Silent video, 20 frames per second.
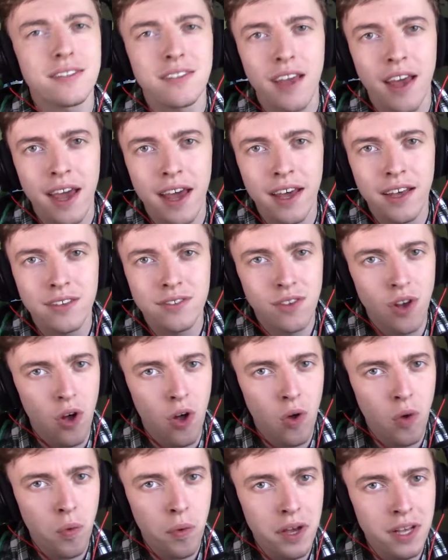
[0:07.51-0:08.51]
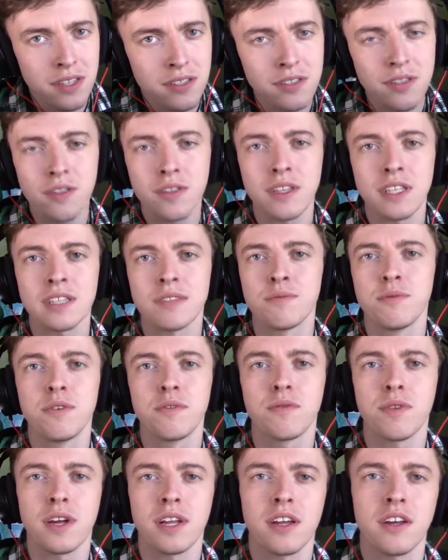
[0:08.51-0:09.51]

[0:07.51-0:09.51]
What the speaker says: as always, so let's move right